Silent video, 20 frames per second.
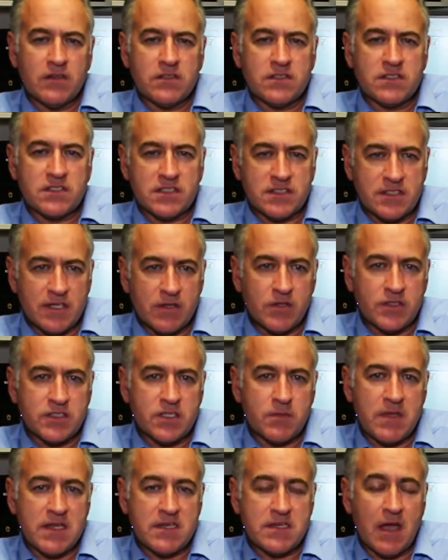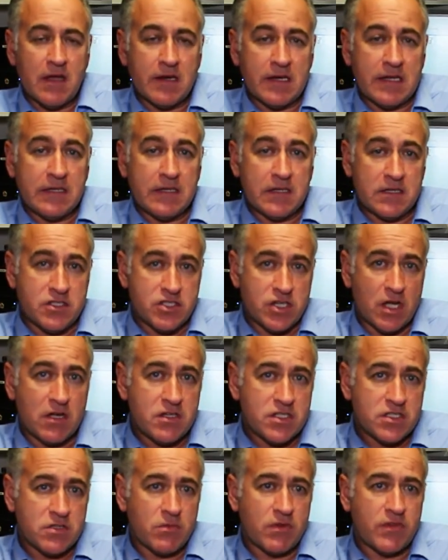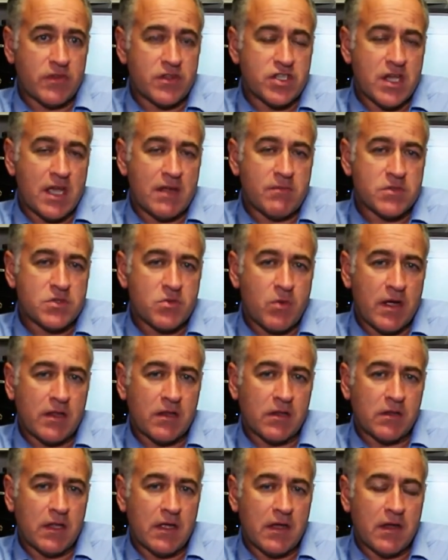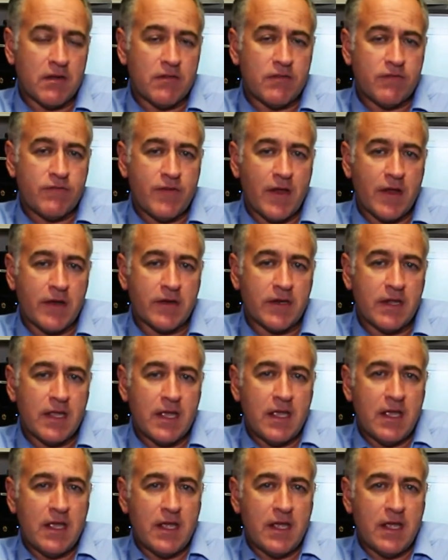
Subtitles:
still to be done in conjunction with the James Whale Fund